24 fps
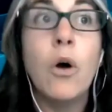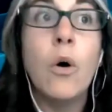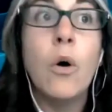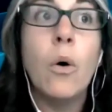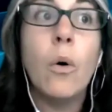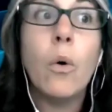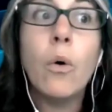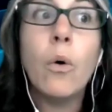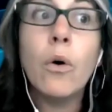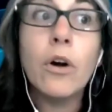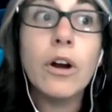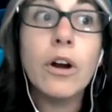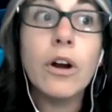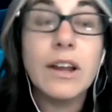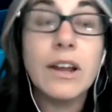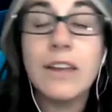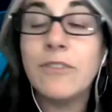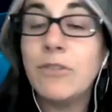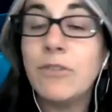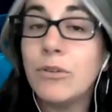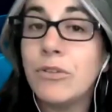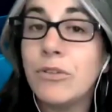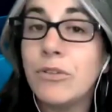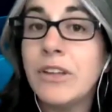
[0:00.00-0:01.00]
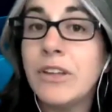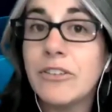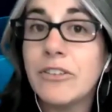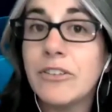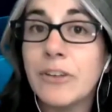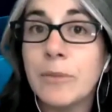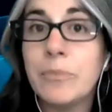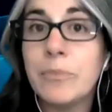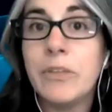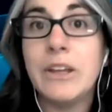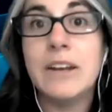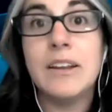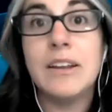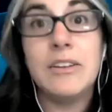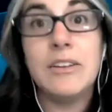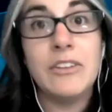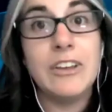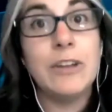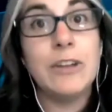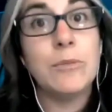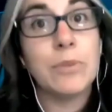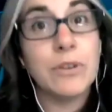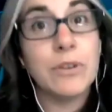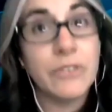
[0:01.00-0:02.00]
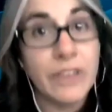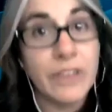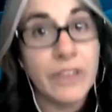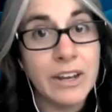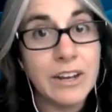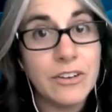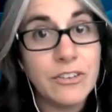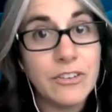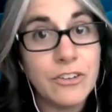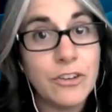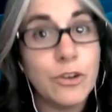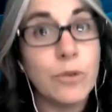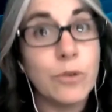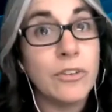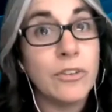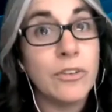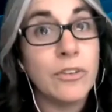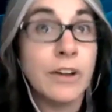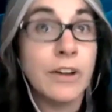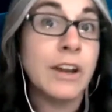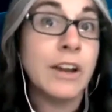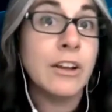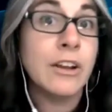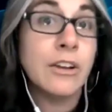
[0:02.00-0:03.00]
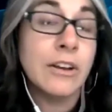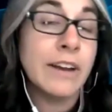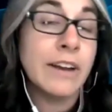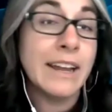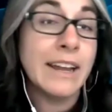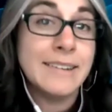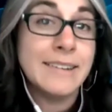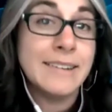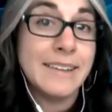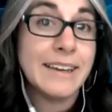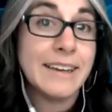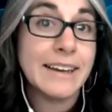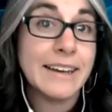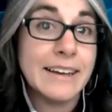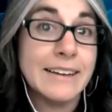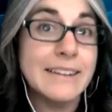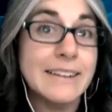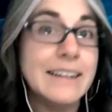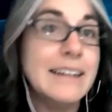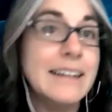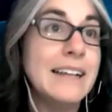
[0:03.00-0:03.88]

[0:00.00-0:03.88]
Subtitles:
or if you think something a dean presented to you is not a good idea.